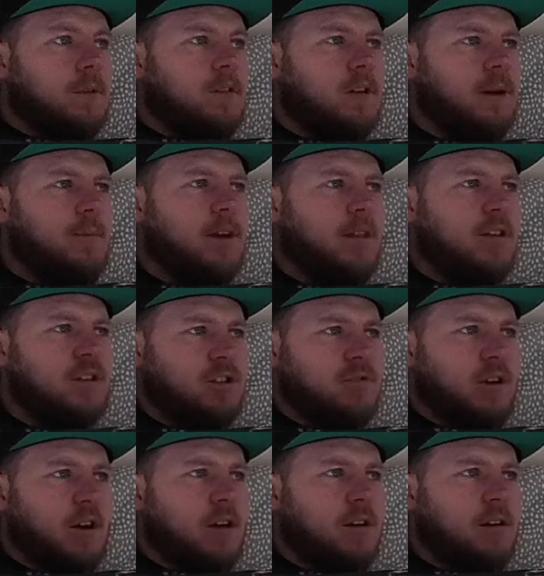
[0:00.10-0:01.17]
So let me get
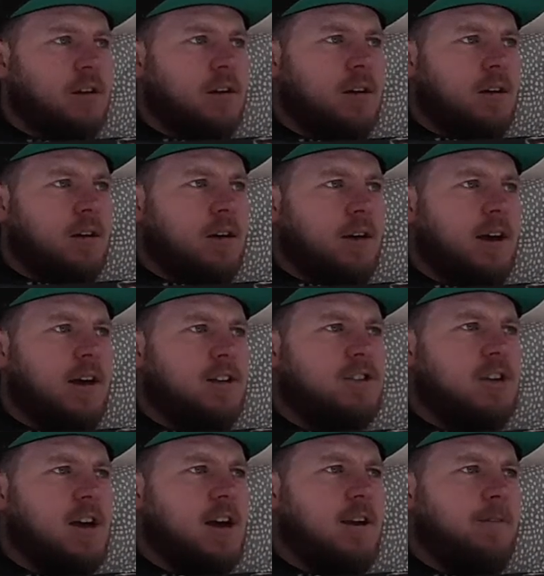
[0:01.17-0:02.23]
this straight.
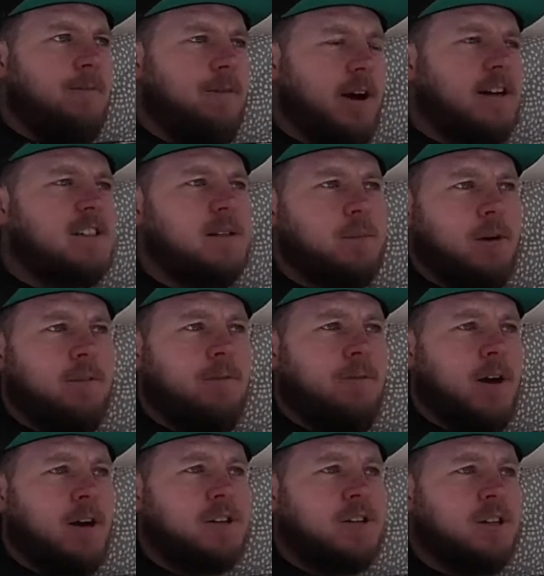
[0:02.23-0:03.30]
Hashtag Fantasy
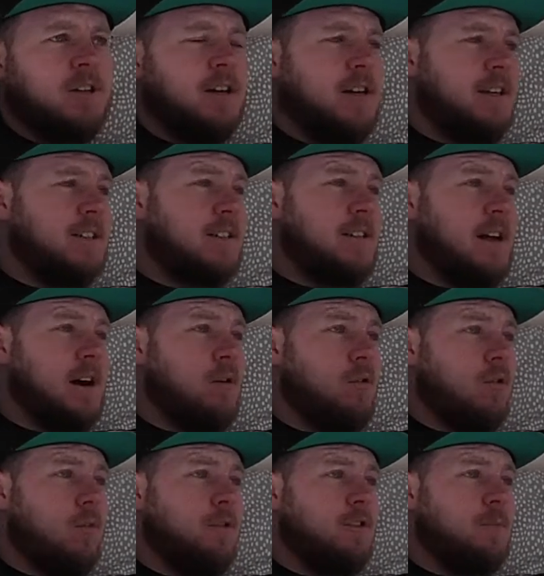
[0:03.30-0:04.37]
Booking Faction is
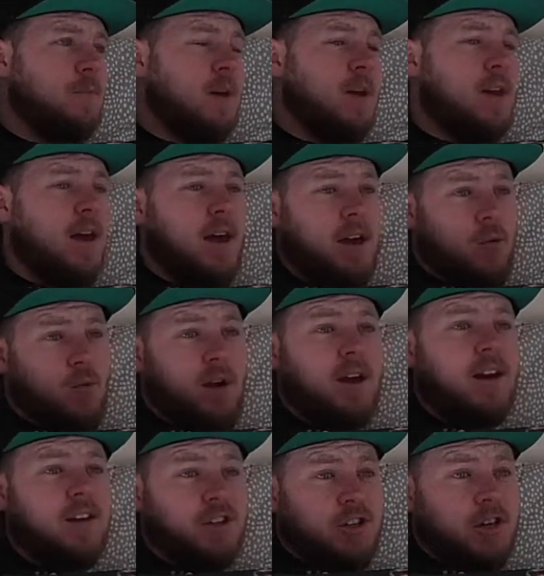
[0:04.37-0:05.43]
now going to be a
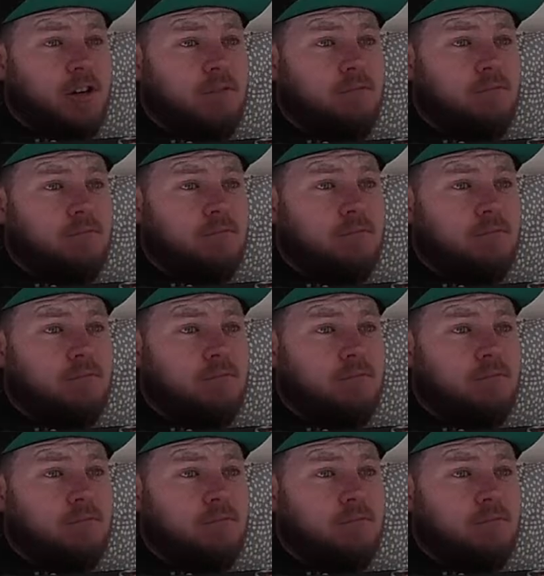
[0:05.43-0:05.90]
weekly show.